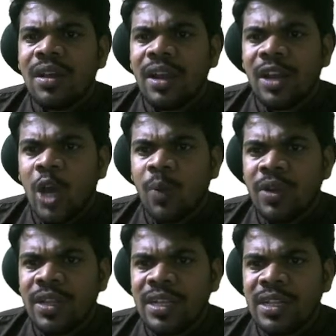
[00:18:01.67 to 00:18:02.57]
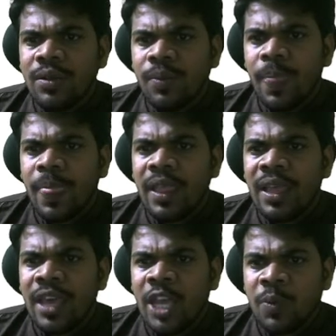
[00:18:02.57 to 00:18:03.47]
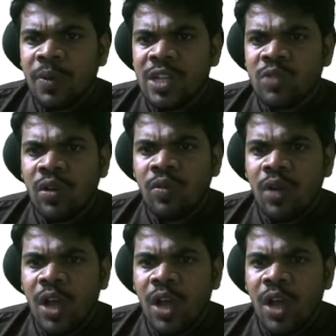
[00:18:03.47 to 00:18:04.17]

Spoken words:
and carbon 6, H plus 12